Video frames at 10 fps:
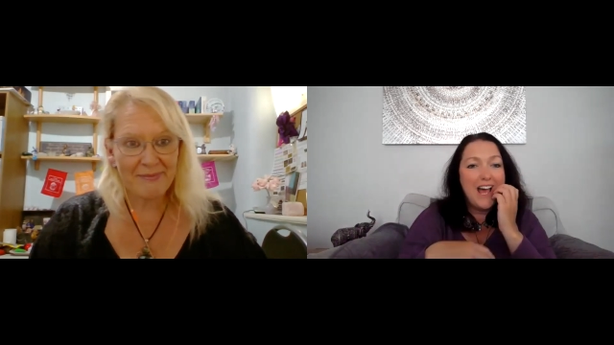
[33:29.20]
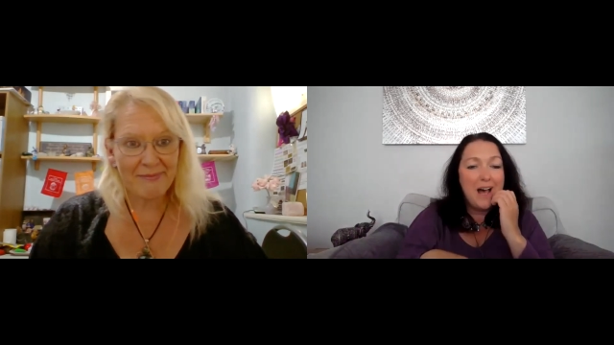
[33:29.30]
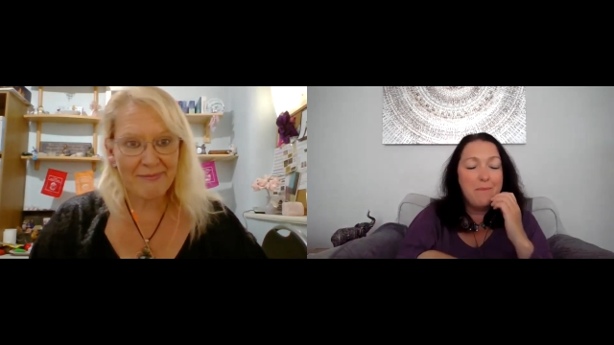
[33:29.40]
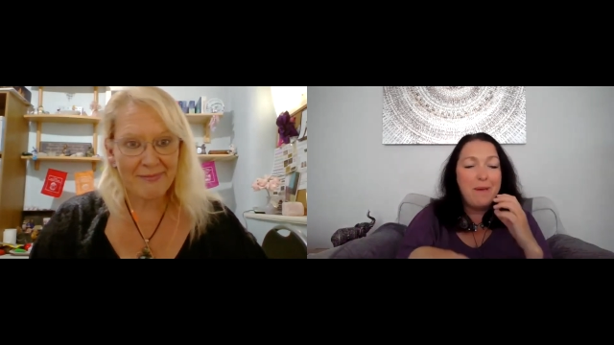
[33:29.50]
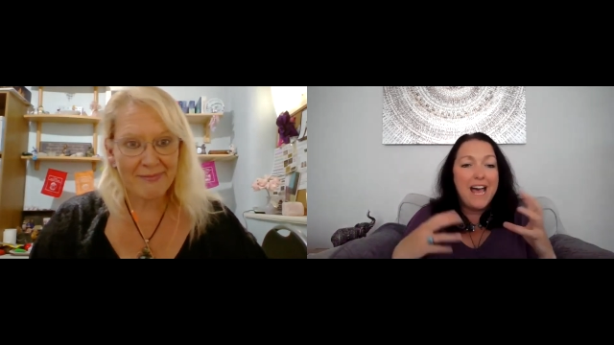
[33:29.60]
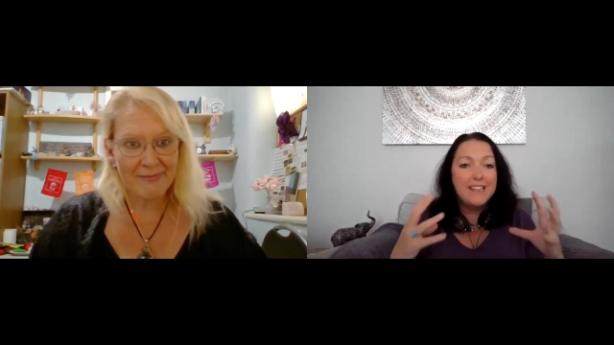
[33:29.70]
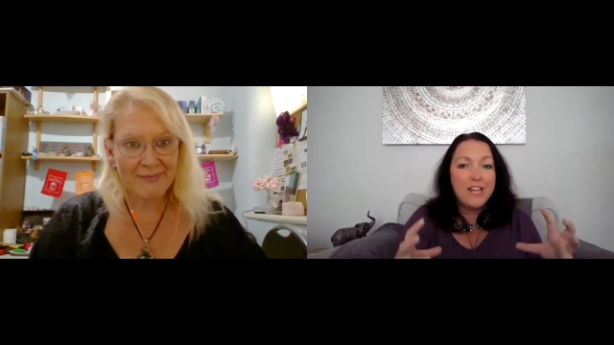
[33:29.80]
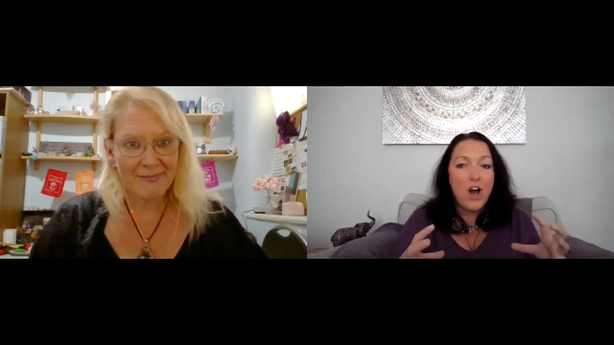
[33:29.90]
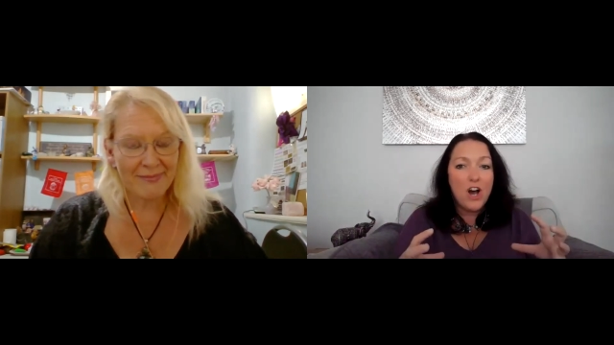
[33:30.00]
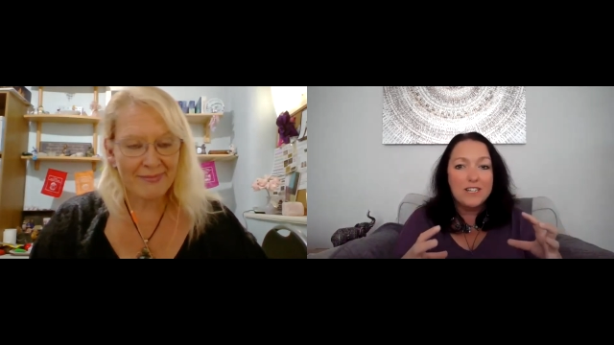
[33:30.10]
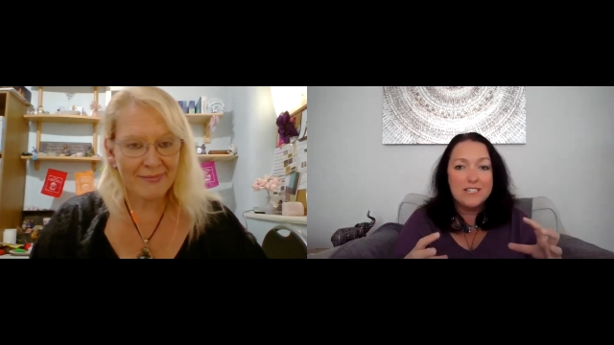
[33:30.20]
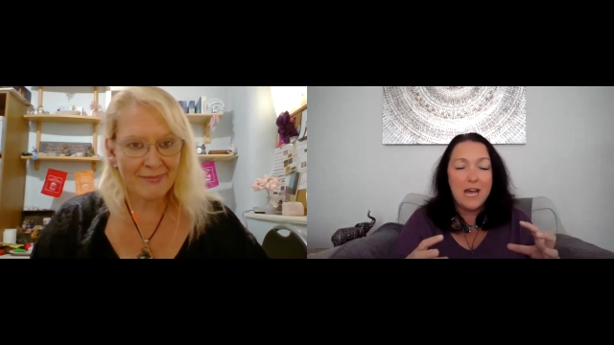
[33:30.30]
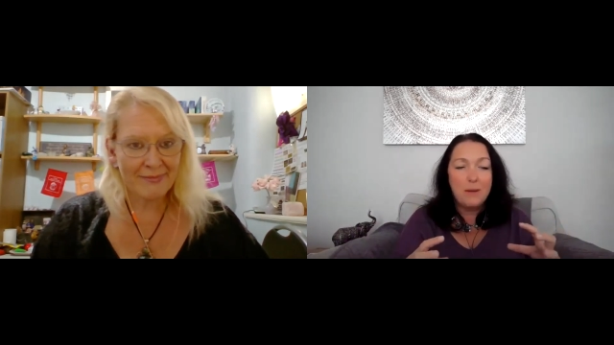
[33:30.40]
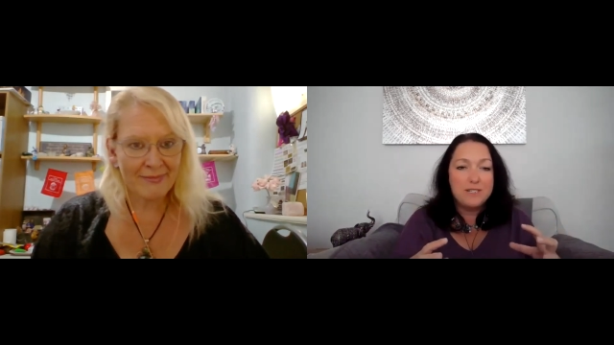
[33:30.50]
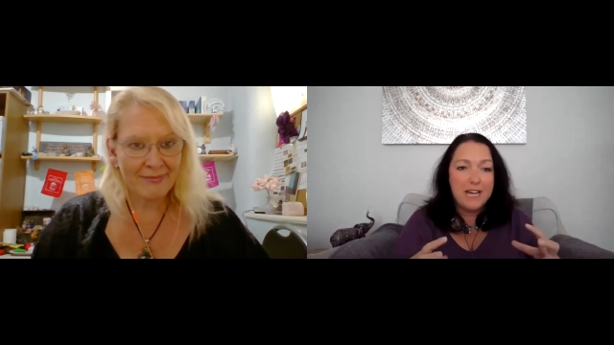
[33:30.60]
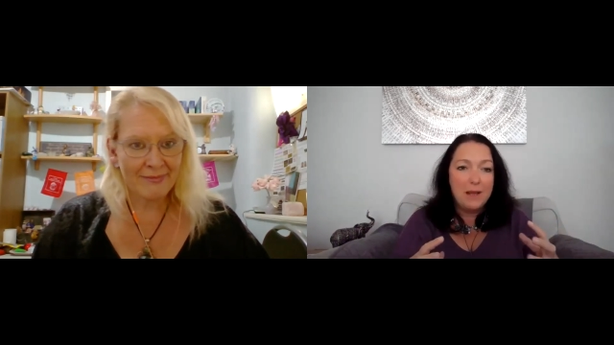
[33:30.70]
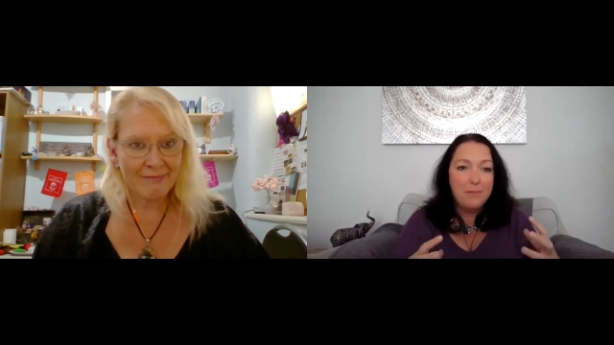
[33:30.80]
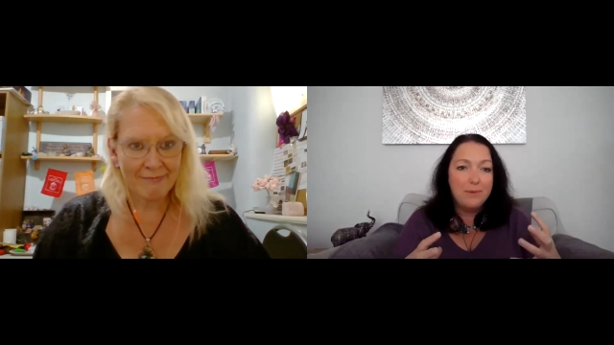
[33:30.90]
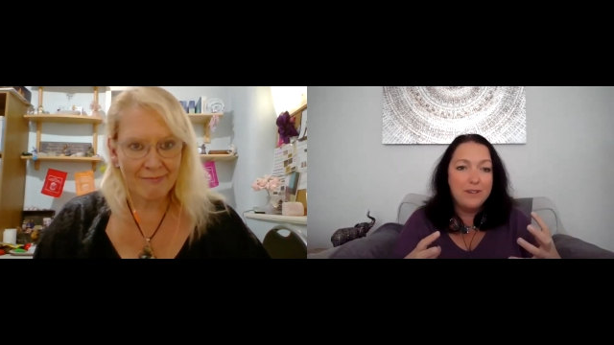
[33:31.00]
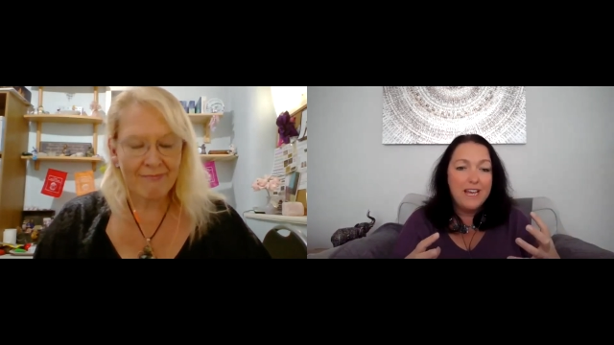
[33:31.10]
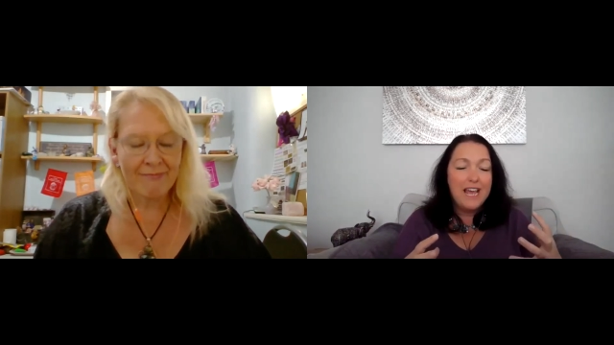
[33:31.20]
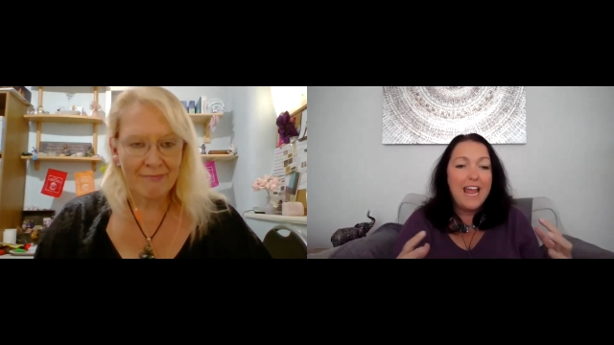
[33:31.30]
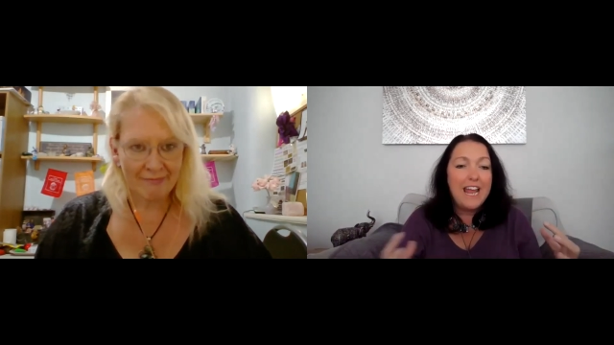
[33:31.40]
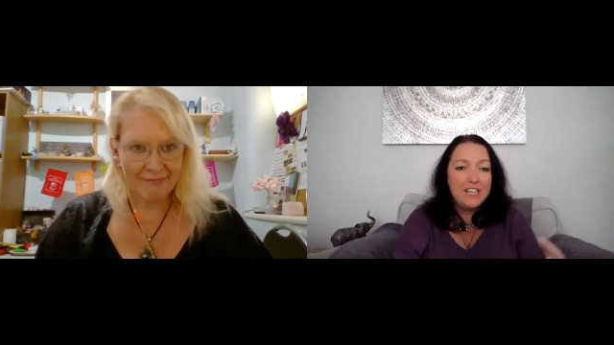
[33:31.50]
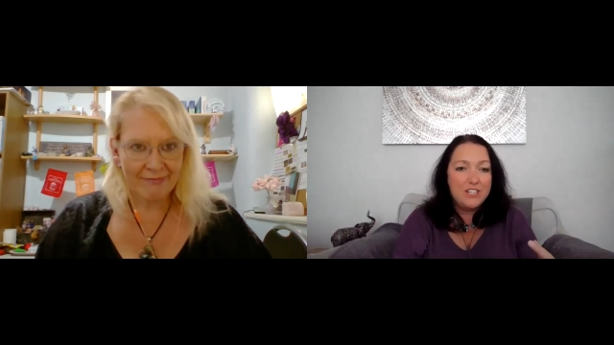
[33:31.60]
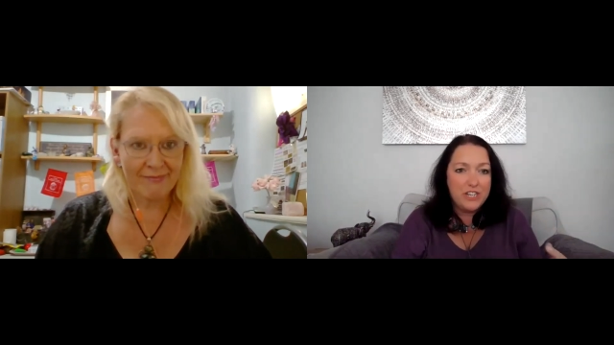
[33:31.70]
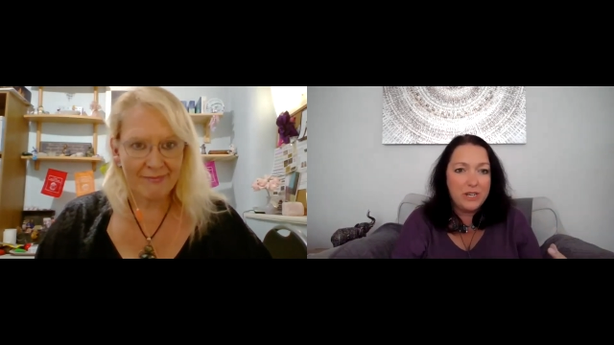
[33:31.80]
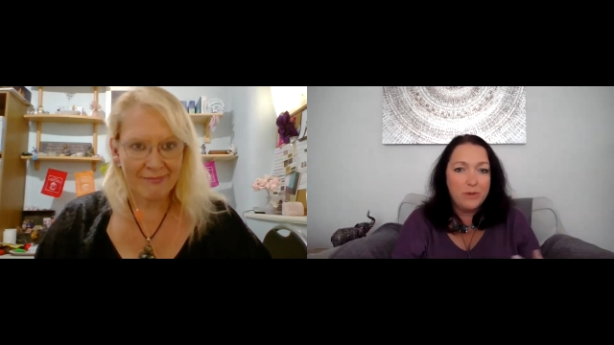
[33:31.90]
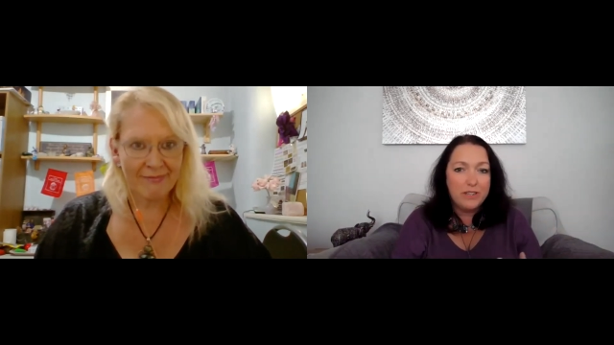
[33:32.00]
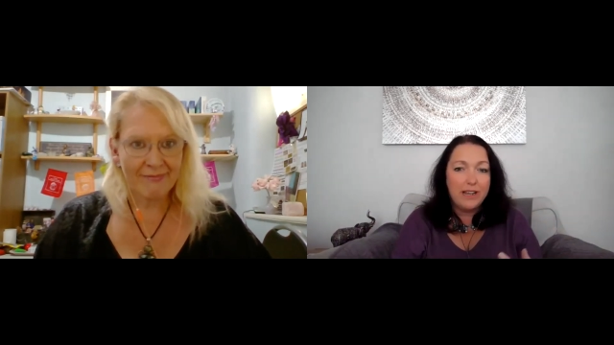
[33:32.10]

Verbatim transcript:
Speaker 1: um, and the archetype type energy with